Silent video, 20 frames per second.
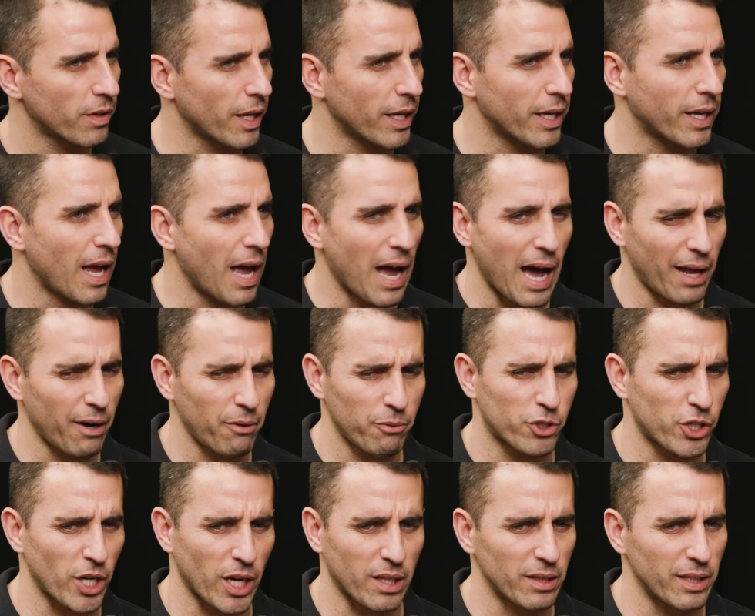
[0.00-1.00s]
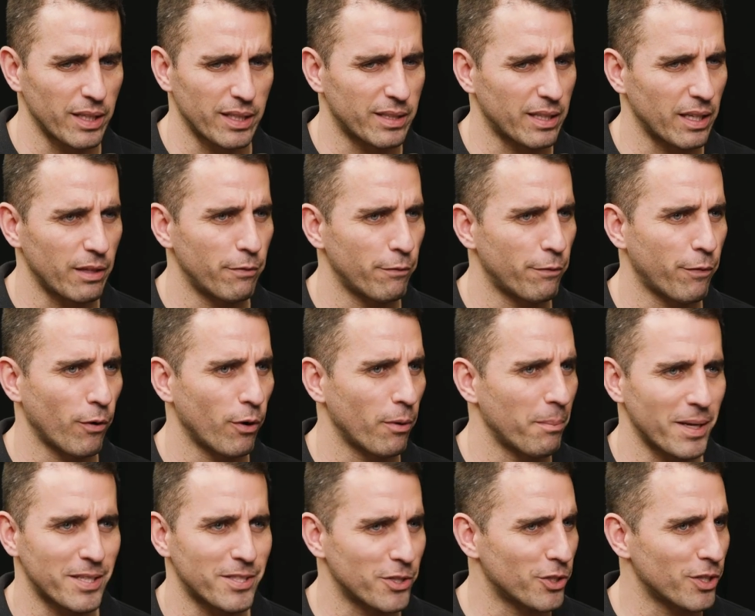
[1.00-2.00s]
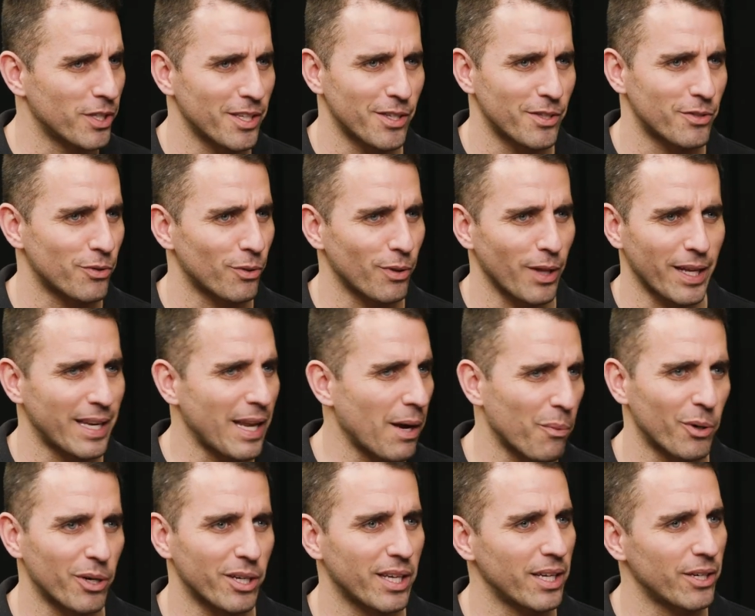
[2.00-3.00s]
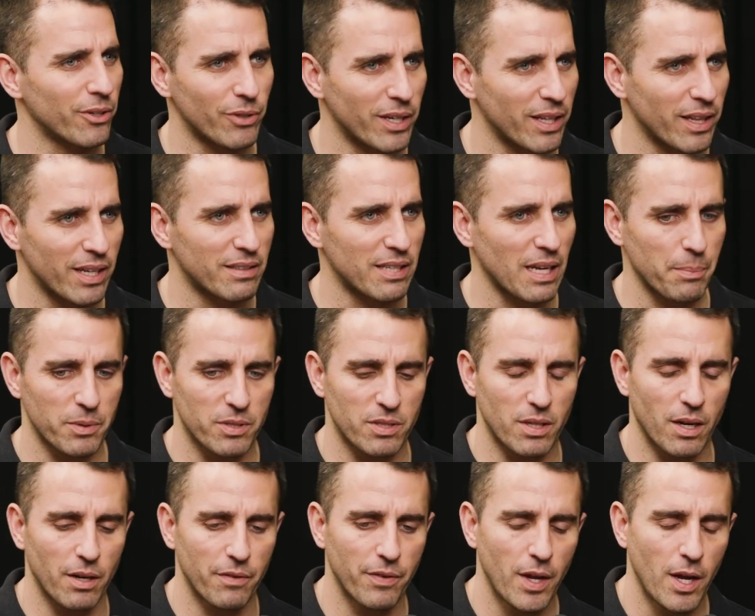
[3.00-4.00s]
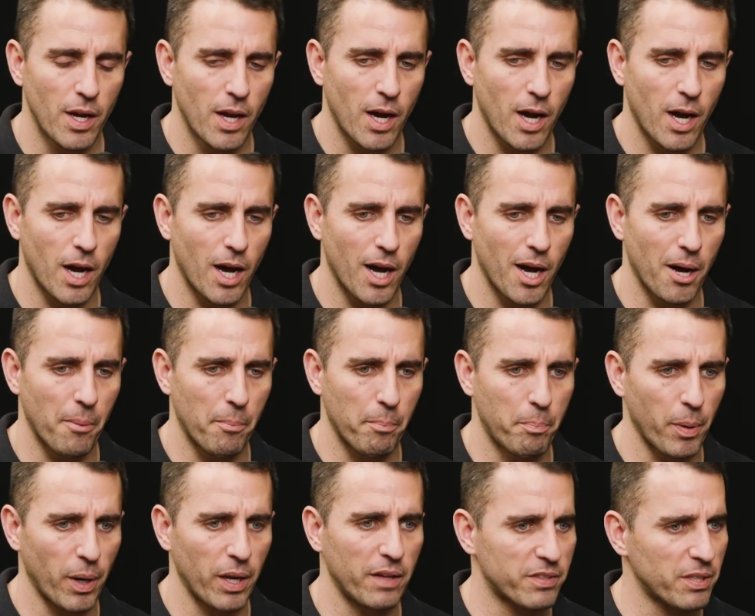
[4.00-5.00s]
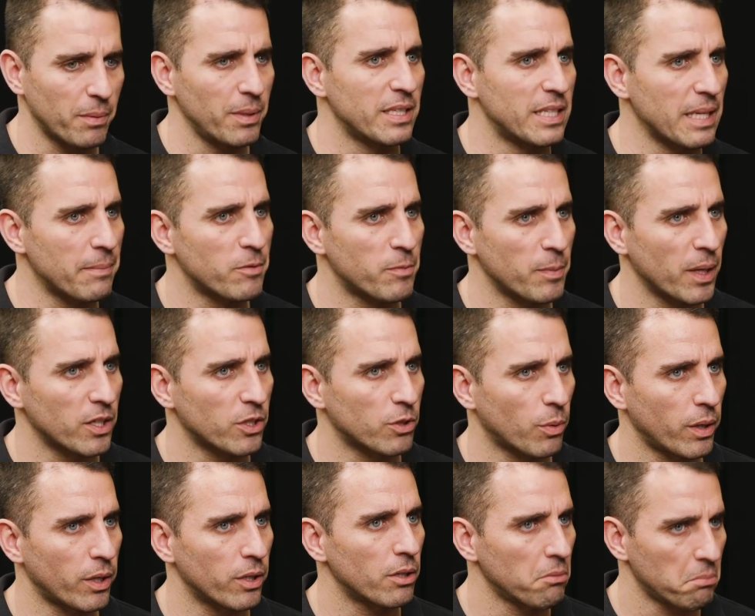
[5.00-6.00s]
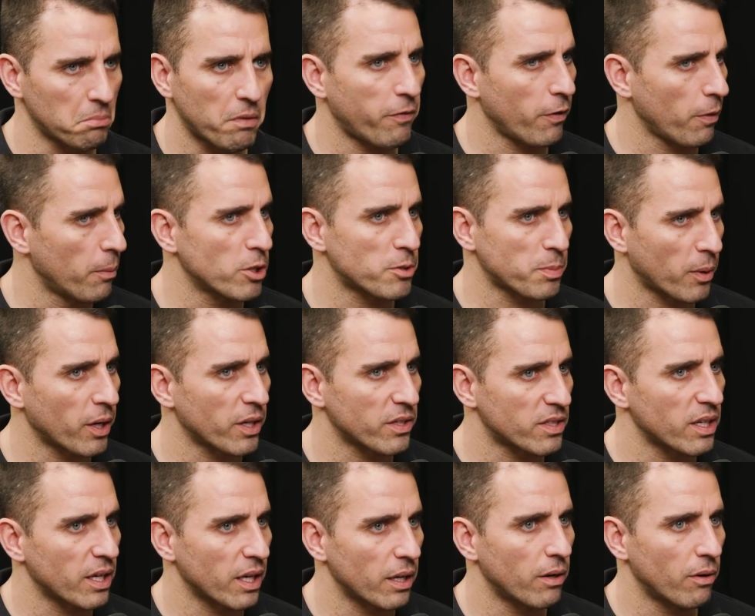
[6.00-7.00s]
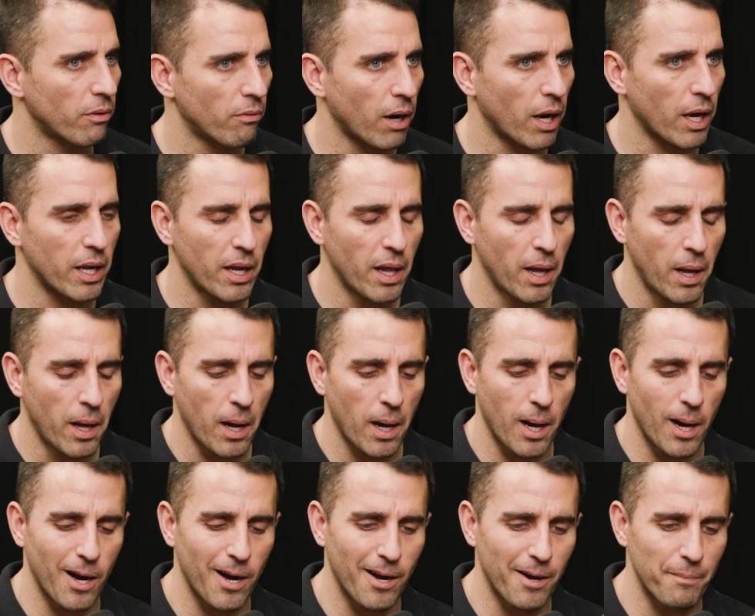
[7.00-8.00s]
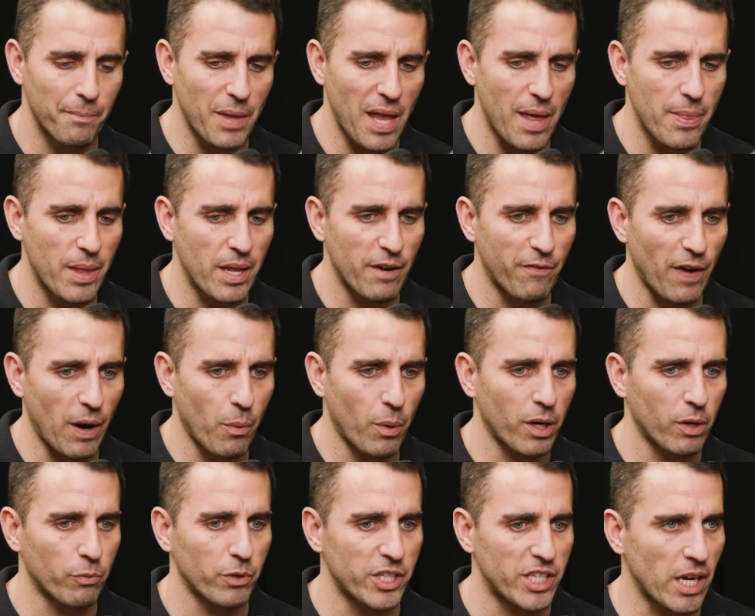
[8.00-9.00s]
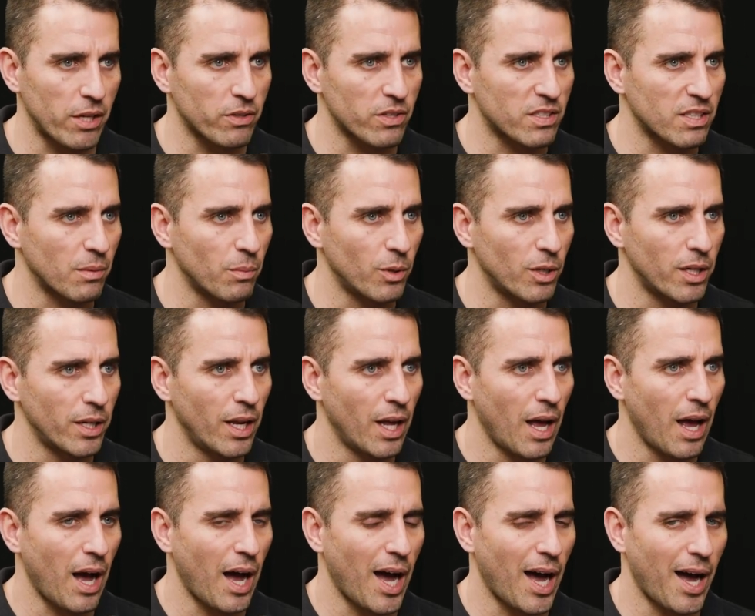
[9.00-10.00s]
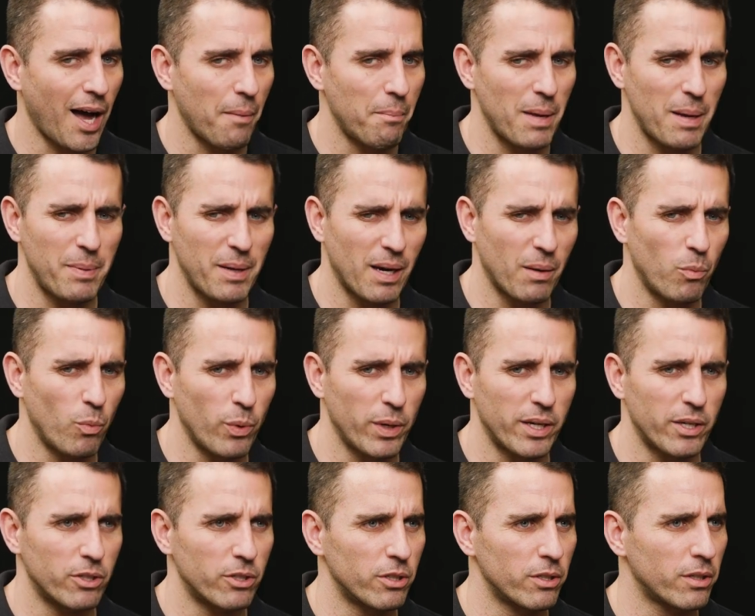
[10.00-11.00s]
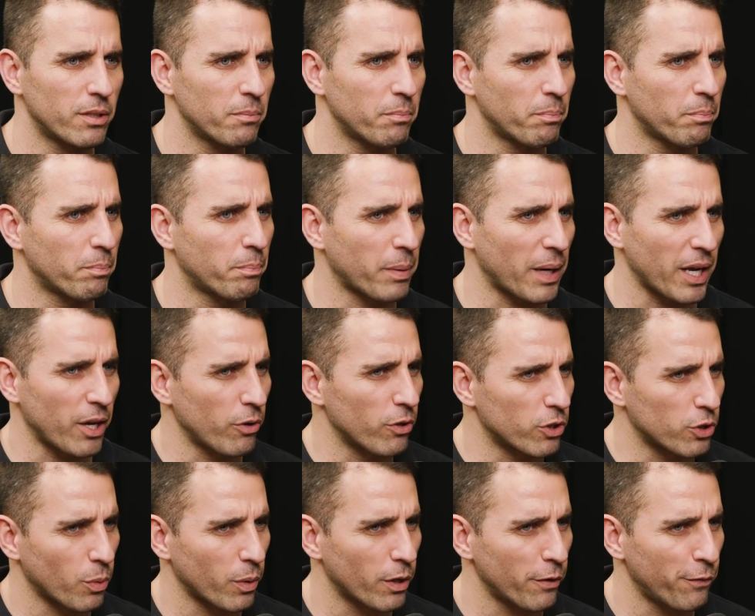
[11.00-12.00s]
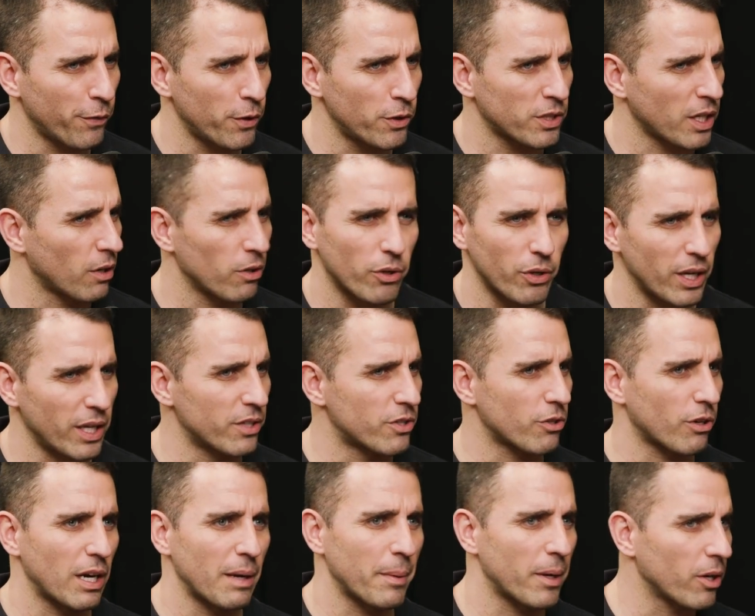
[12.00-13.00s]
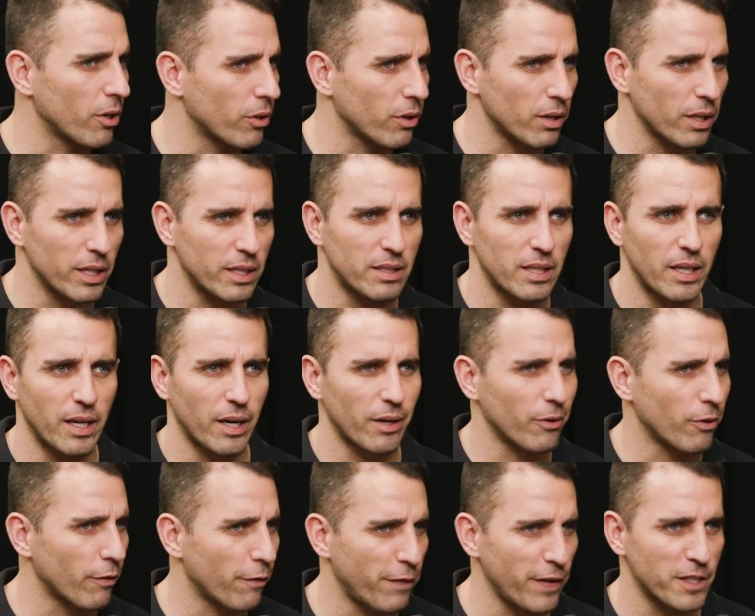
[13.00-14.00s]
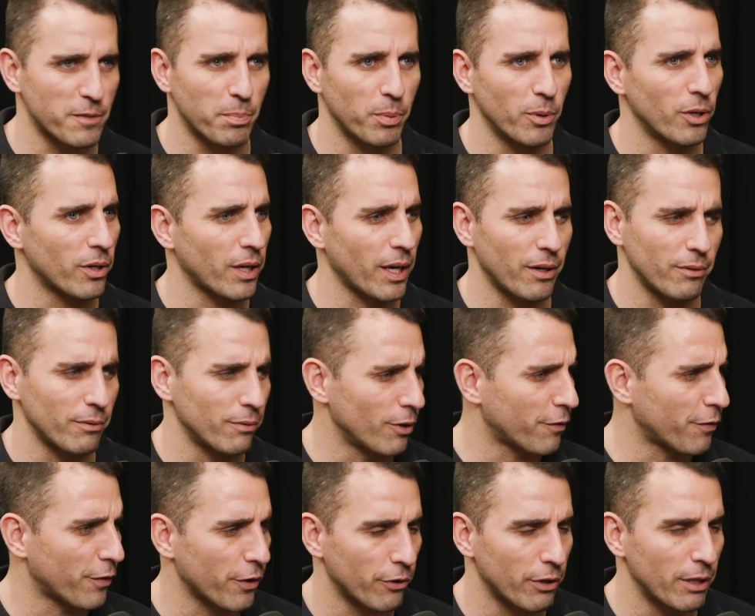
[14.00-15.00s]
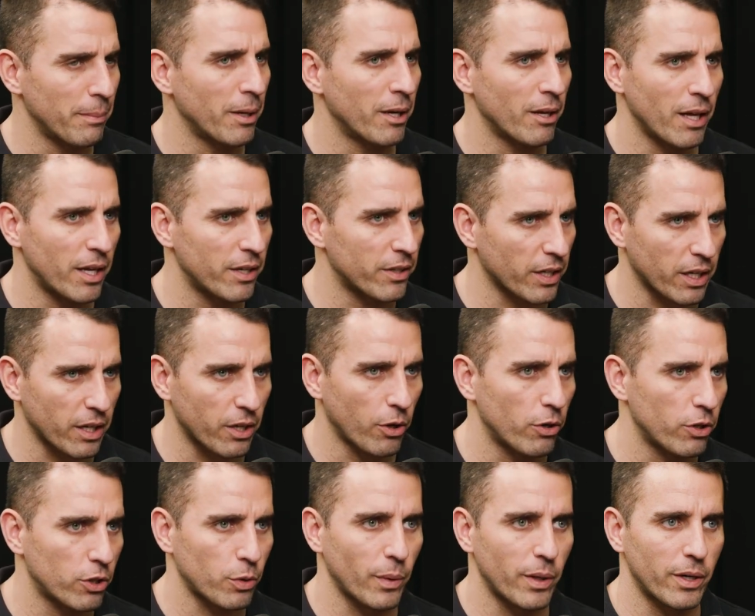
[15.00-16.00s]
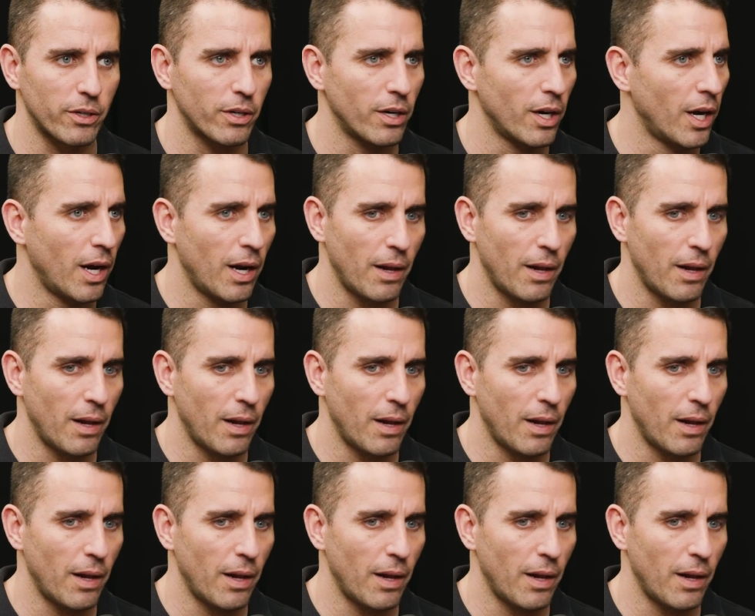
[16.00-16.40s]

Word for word: Like, I don't check LinkedIn for messages or like networking or any of that type of stuff. Uh, but if somebody DMs me on Twitter, for the most part, I see it. Right. Um, and then if I want to reach out to someone, uh, maybe I'm weird but I go to Twitter first. I don't go to Instagram. I don't go to LinkedIn. I don't go to Facebook. I don't look for their email. I like go to Twitter.